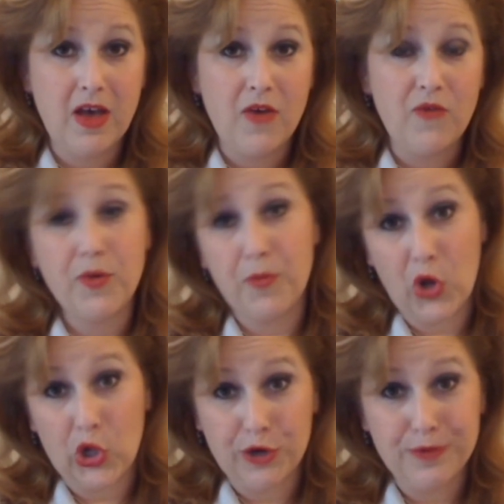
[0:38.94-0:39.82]

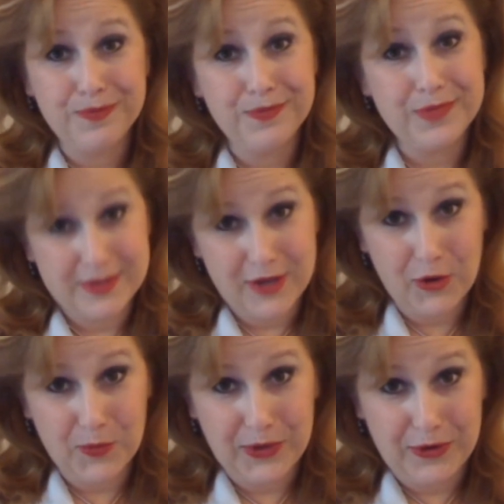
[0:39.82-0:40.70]
footballer, soccer
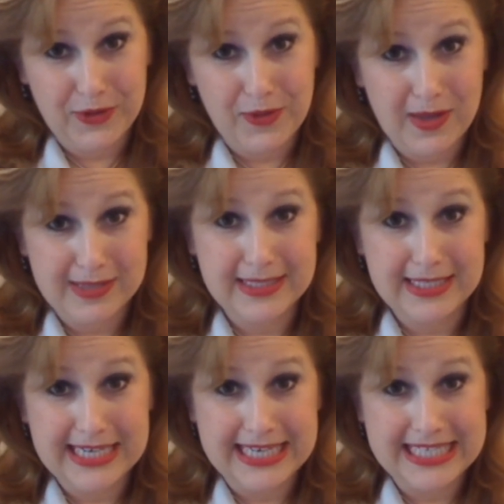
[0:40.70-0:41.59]
player to us in the
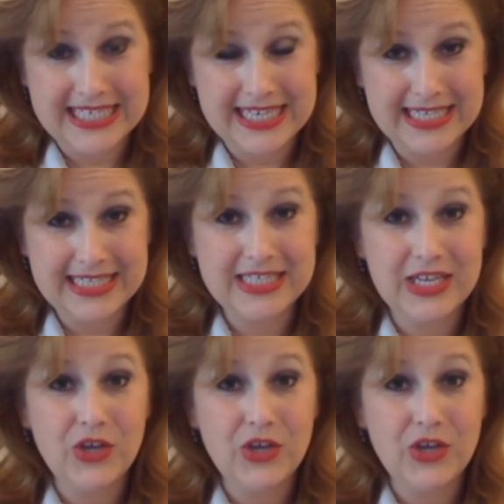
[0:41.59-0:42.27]
United States,